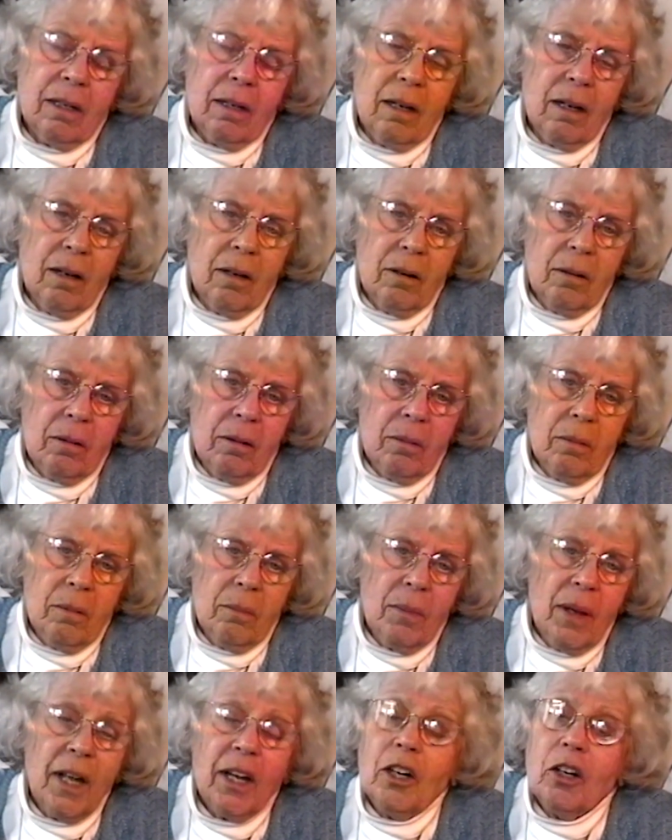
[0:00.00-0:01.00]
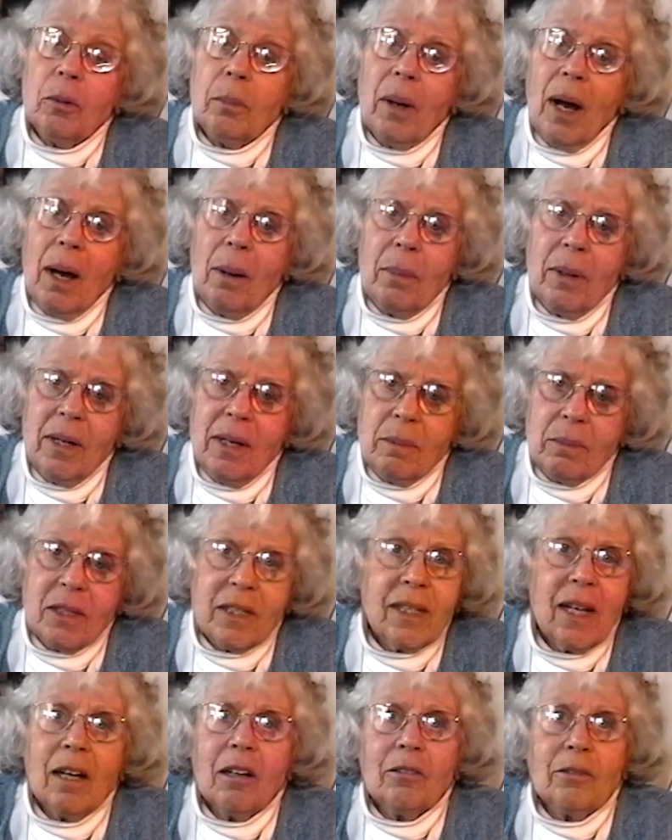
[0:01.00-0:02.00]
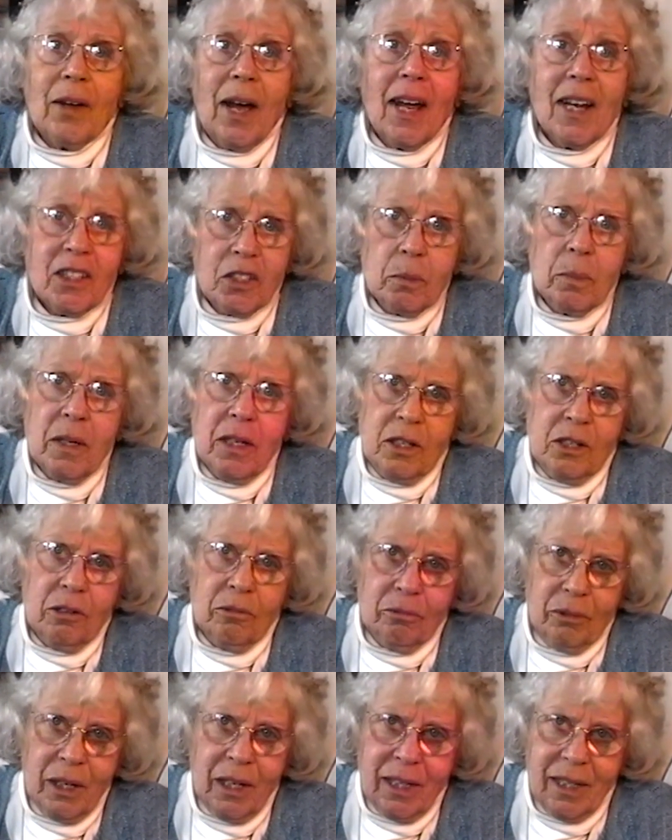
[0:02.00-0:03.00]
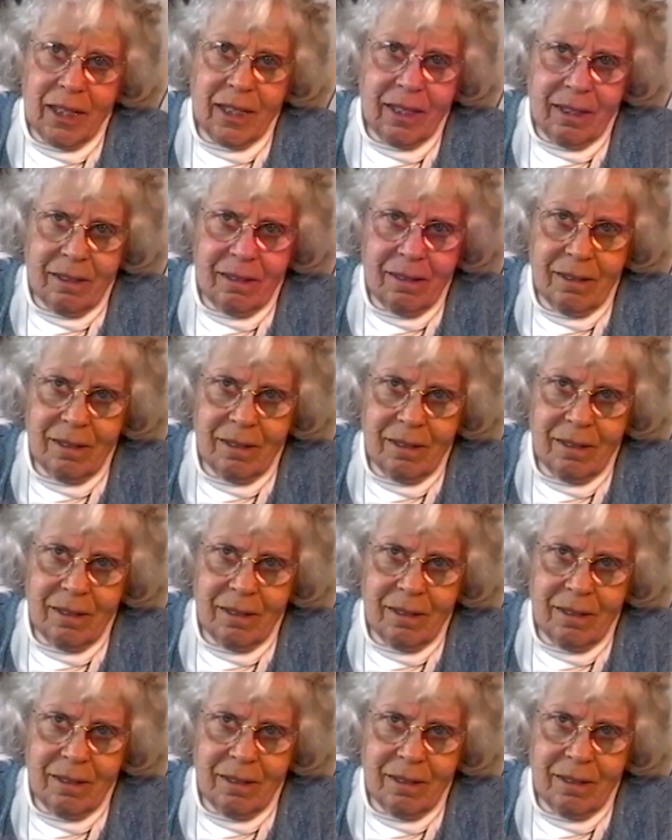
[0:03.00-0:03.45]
Meher Baba himself asked me to read it,